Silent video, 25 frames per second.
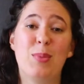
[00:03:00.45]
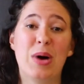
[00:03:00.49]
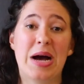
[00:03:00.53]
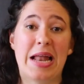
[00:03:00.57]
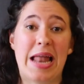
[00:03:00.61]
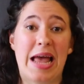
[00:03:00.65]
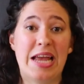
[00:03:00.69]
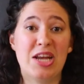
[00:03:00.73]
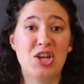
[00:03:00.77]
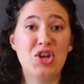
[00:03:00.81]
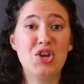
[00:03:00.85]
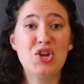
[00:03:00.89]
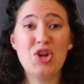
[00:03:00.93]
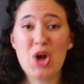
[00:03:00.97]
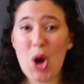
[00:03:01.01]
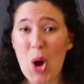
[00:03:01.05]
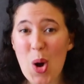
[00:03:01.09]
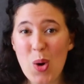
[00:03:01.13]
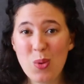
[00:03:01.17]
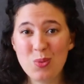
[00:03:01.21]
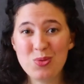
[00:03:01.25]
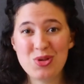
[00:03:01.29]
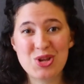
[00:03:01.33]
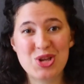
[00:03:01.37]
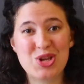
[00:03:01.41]
but I
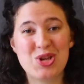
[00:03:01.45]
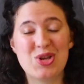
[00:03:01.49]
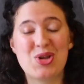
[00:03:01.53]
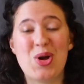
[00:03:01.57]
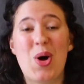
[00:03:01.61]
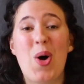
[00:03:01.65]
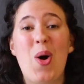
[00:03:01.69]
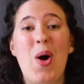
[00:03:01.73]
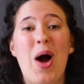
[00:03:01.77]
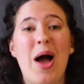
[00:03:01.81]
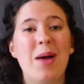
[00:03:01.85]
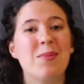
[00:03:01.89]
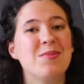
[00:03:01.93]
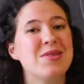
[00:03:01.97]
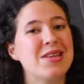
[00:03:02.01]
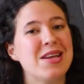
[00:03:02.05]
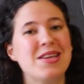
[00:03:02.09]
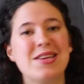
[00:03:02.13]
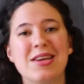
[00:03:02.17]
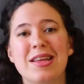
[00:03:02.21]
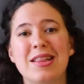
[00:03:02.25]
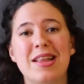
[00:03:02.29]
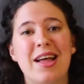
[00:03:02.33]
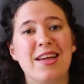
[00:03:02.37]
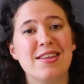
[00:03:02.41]
don't, so I'm
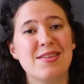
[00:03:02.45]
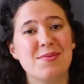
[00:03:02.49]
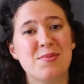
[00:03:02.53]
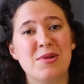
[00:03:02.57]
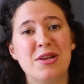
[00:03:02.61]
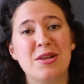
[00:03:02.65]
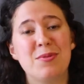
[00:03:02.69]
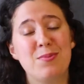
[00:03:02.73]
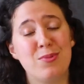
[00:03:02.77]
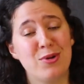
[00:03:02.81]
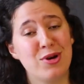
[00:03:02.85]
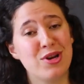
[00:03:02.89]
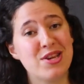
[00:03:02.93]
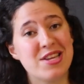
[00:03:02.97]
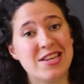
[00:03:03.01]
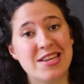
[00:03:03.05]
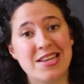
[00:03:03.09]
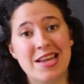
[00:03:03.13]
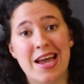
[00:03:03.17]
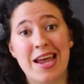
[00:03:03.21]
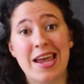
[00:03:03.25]
such a last minute person.